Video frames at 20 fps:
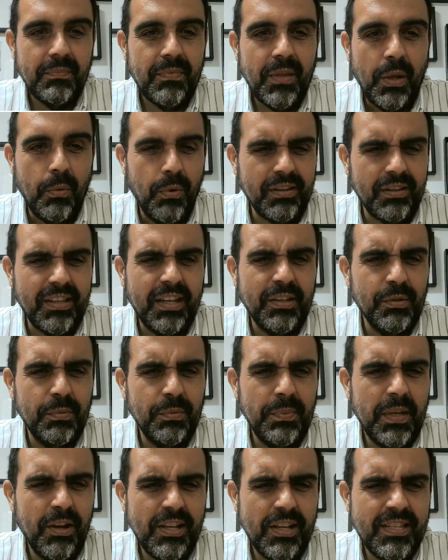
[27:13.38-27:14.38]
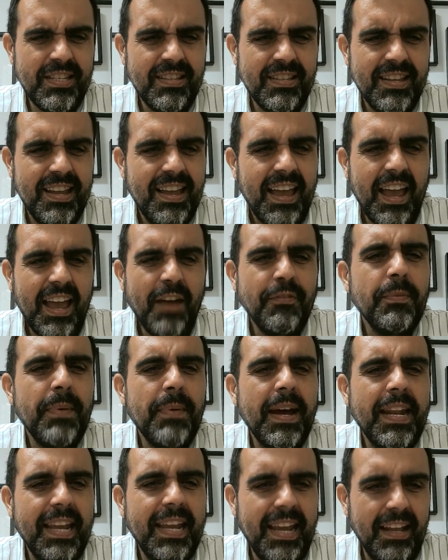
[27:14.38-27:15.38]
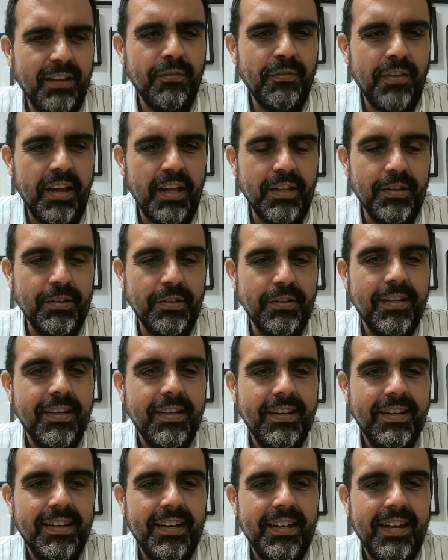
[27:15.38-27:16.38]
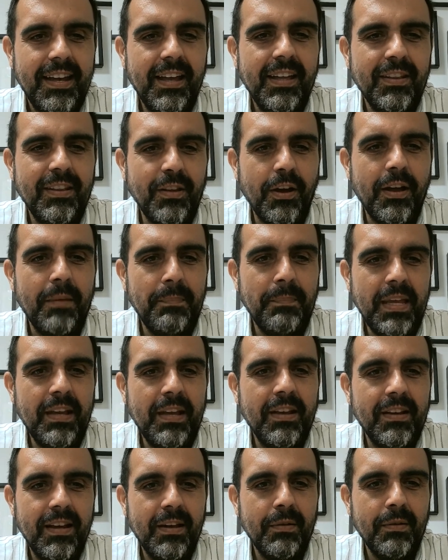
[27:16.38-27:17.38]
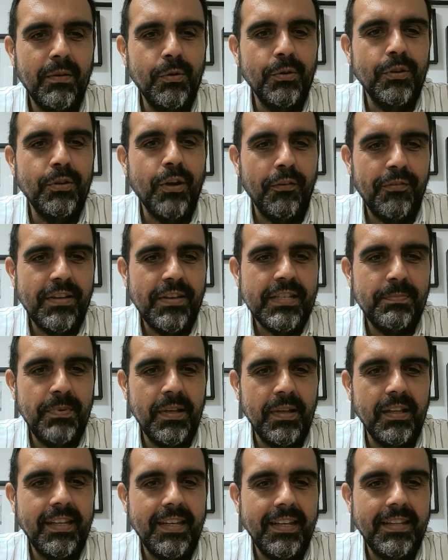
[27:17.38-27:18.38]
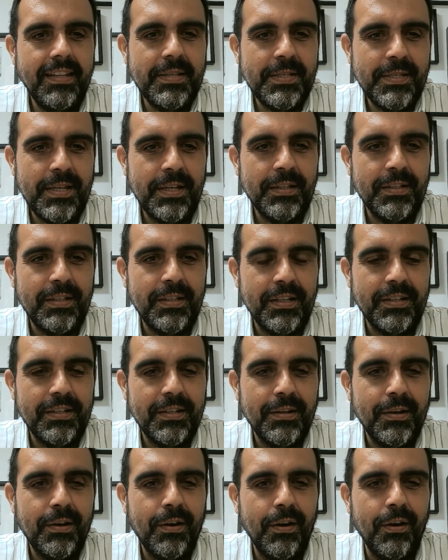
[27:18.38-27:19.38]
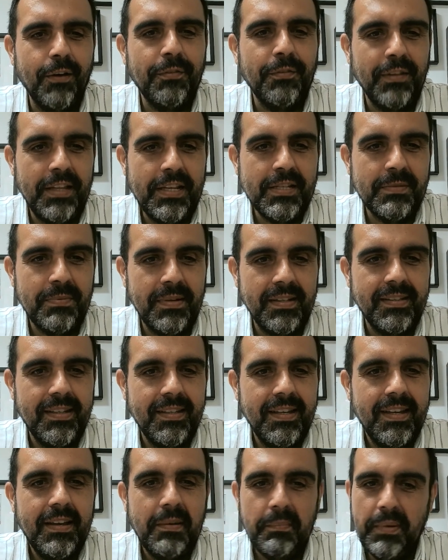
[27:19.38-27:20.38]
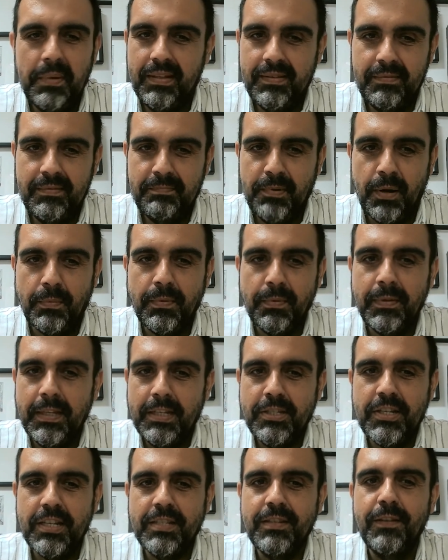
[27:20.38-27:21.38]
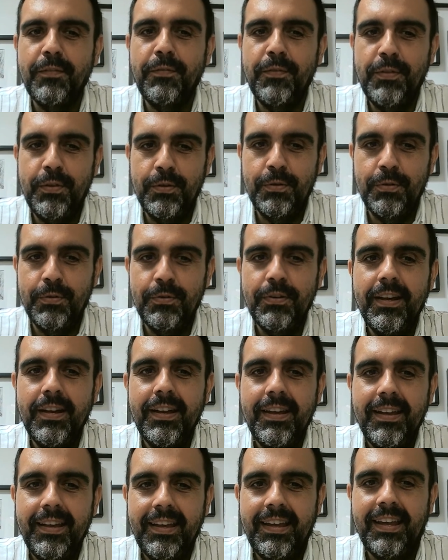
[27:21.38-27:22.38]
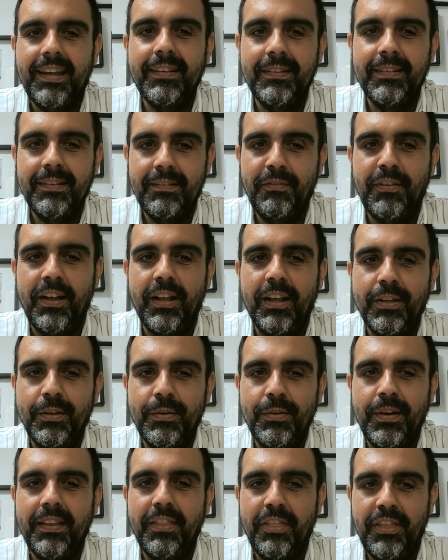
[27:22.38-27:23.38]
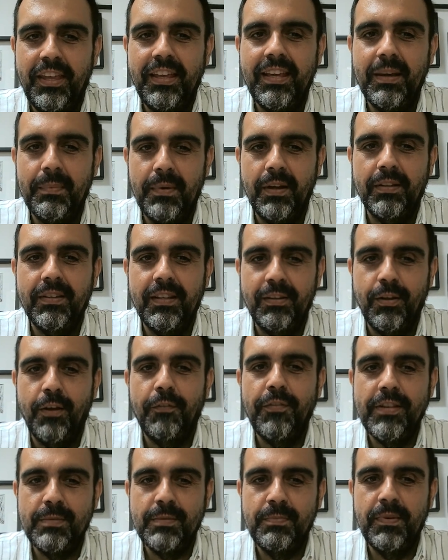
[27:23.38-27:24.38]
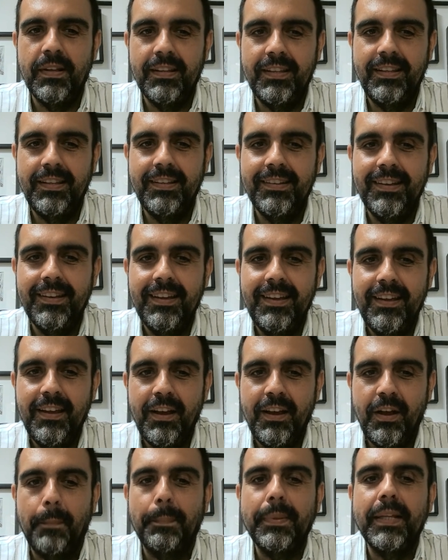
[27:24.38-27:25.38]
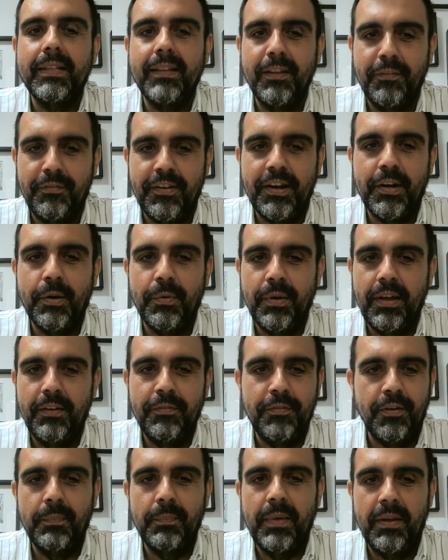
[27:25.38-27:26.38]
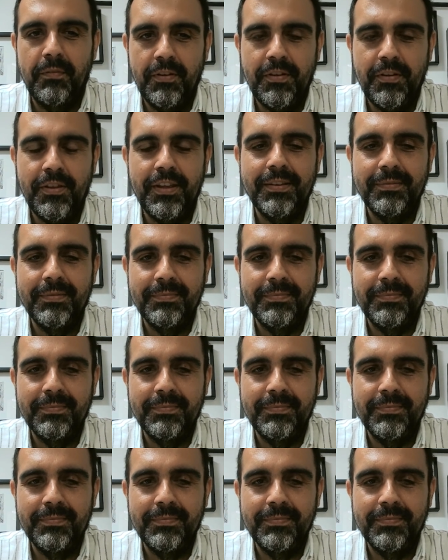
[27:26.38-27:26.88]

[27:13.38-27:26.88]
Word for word: what I do because it, everybody can value a, a big a good office building in the center of Lisbon, but probably just a few can value and think about an office building completely far away from everything.